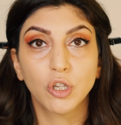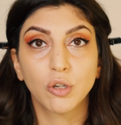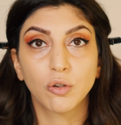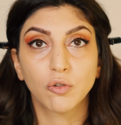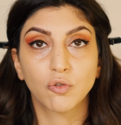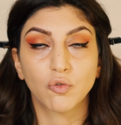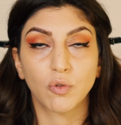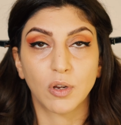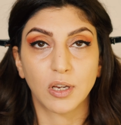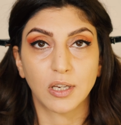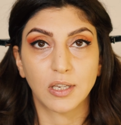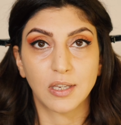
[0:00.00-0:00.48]

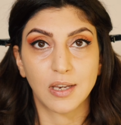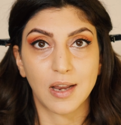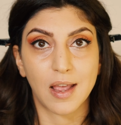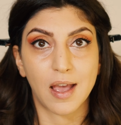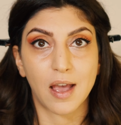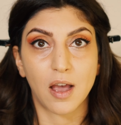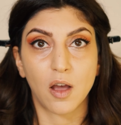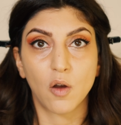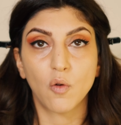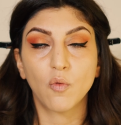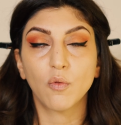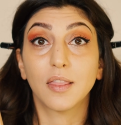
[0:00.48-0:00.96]
use right
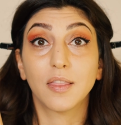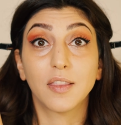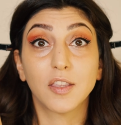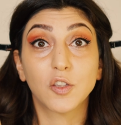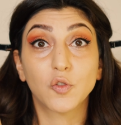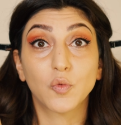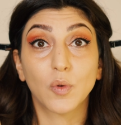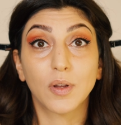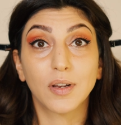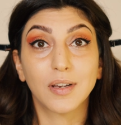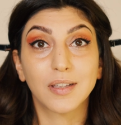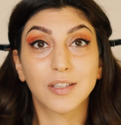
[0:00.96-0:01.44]
now.
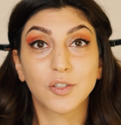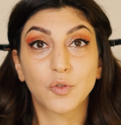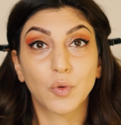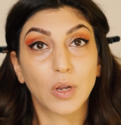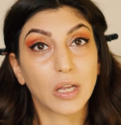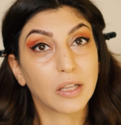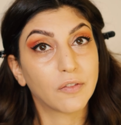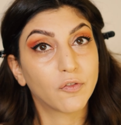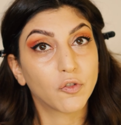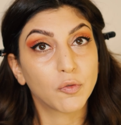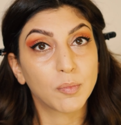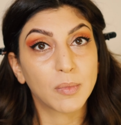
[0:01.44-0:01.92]
This one is
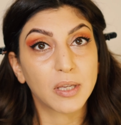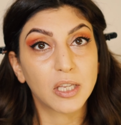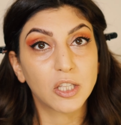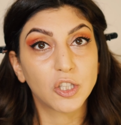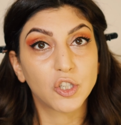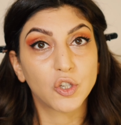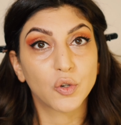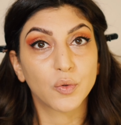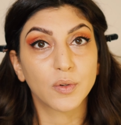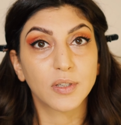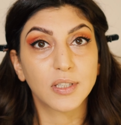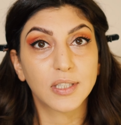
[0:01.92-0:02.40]
great for me
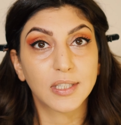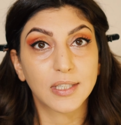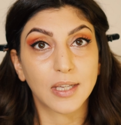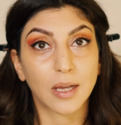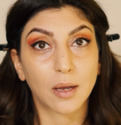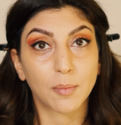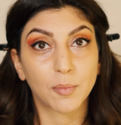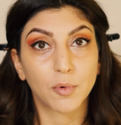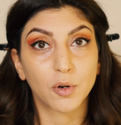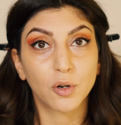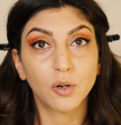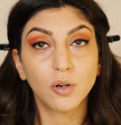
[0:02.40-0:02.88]
during
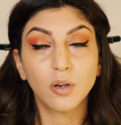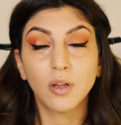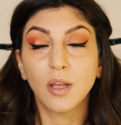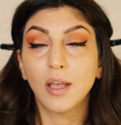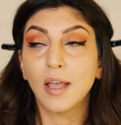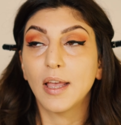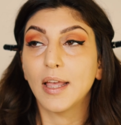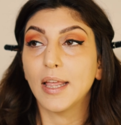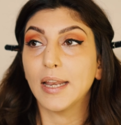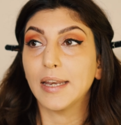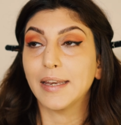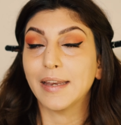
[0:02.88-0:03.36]
summer
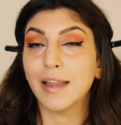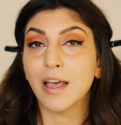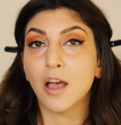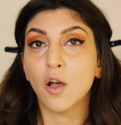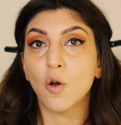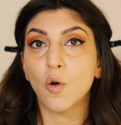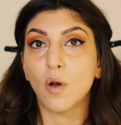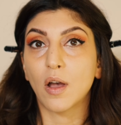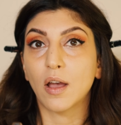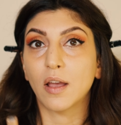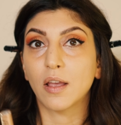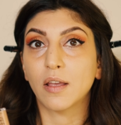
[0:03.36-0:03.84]

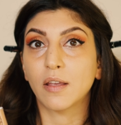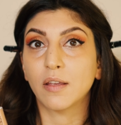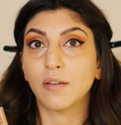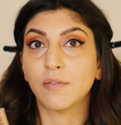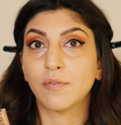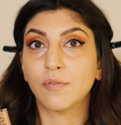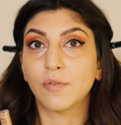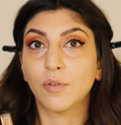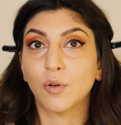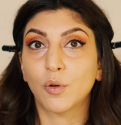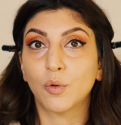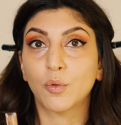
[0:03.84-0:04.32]
now
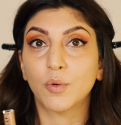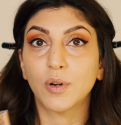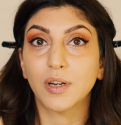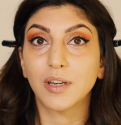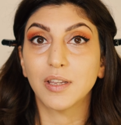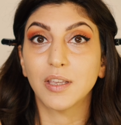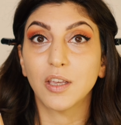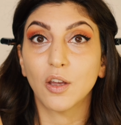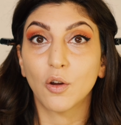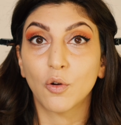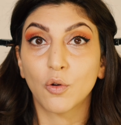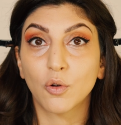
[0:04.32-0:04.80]
I've
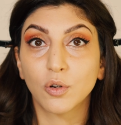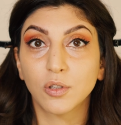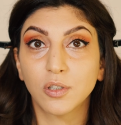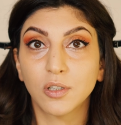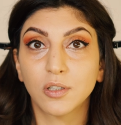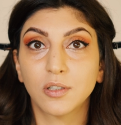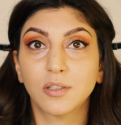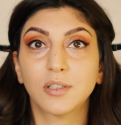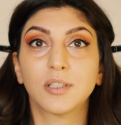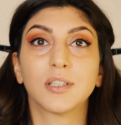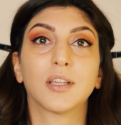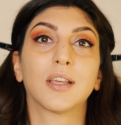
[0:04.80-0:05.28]
already
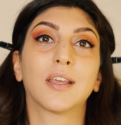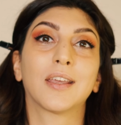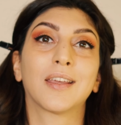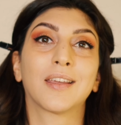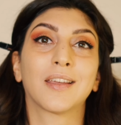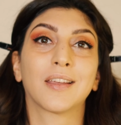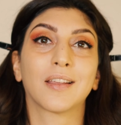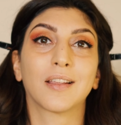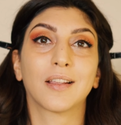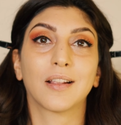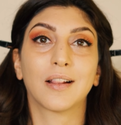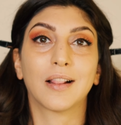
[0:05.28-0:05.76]
ordered
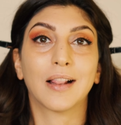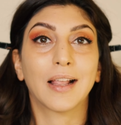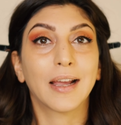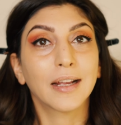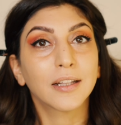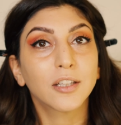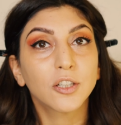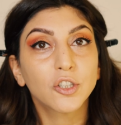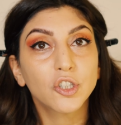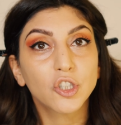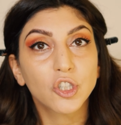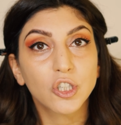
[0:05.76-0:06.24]
a
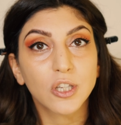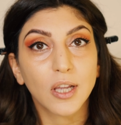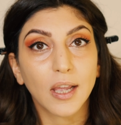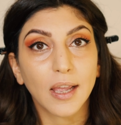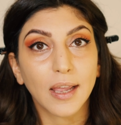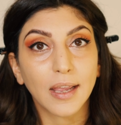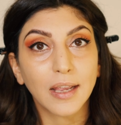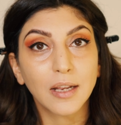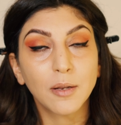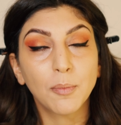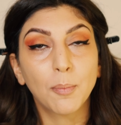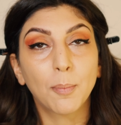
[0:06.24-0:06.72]
lighter
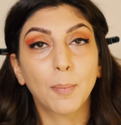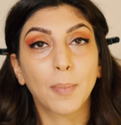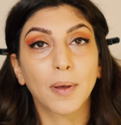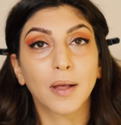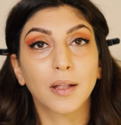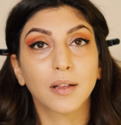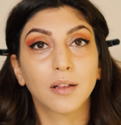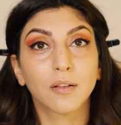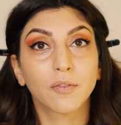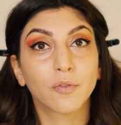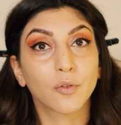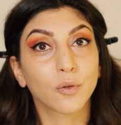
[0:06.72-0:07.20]
shade,
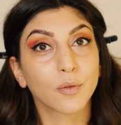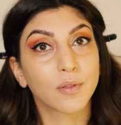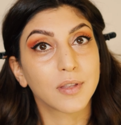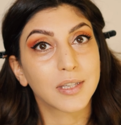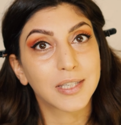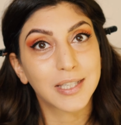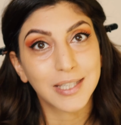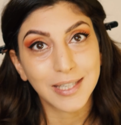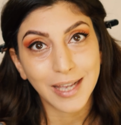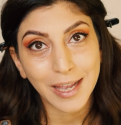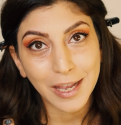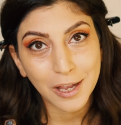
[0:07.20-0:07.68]
but for
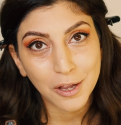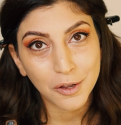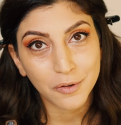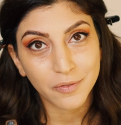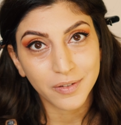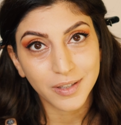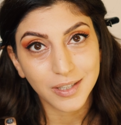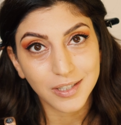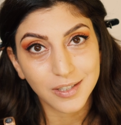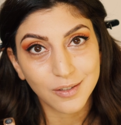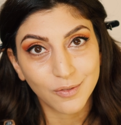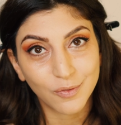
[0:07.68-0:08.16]
the sake
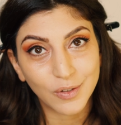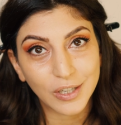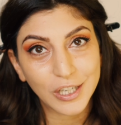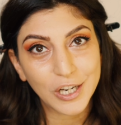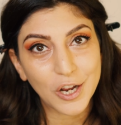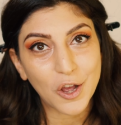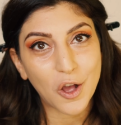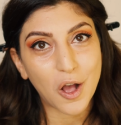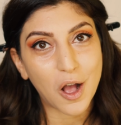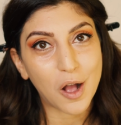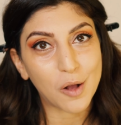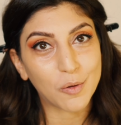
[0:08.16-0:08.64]
of this
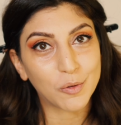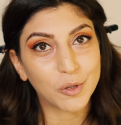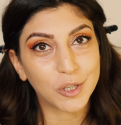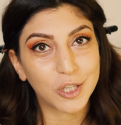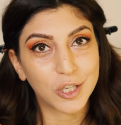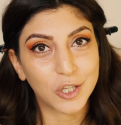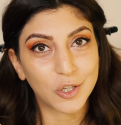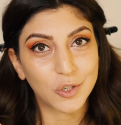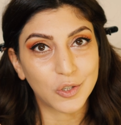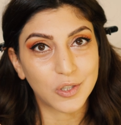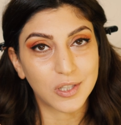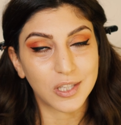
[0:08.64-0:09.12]
video, I will
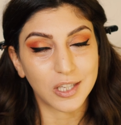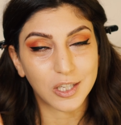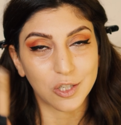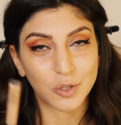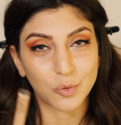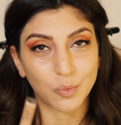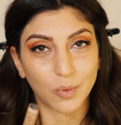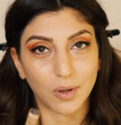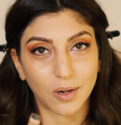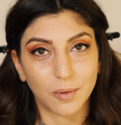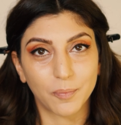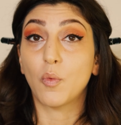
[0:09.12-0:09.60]
use
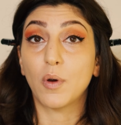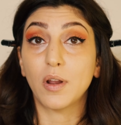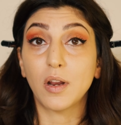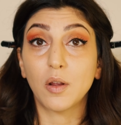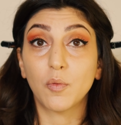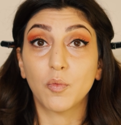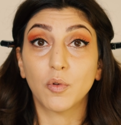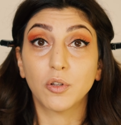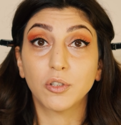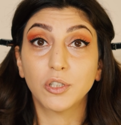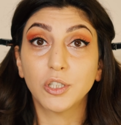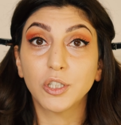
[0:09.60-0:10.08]
this one. What
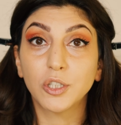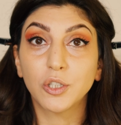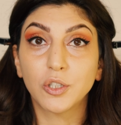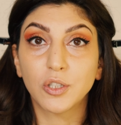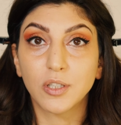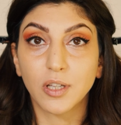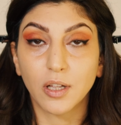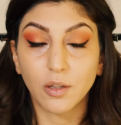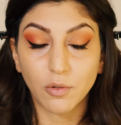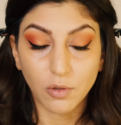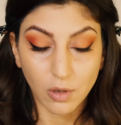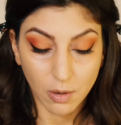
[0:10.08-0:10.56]
I wanted to
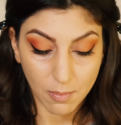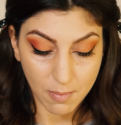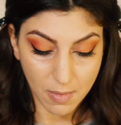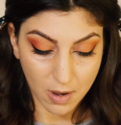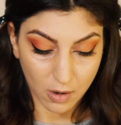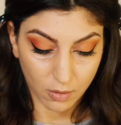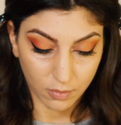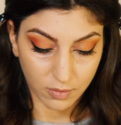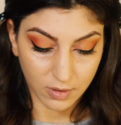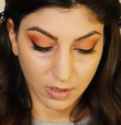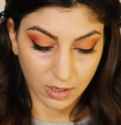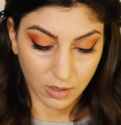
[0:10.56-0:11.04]
tell you
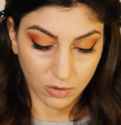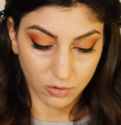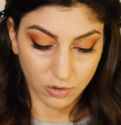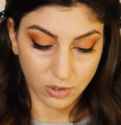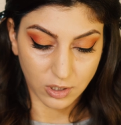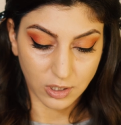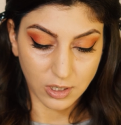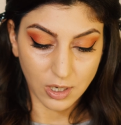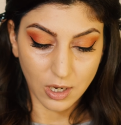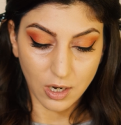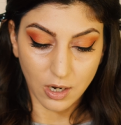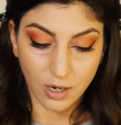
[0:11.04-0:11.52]
about the
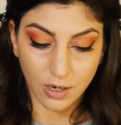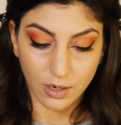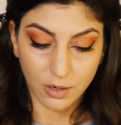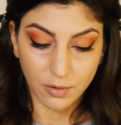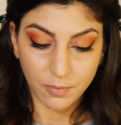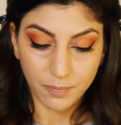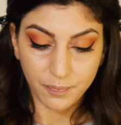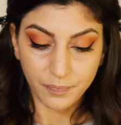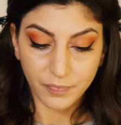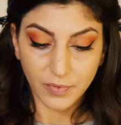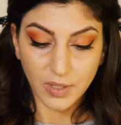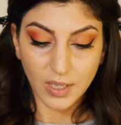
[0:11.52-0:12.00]
concealer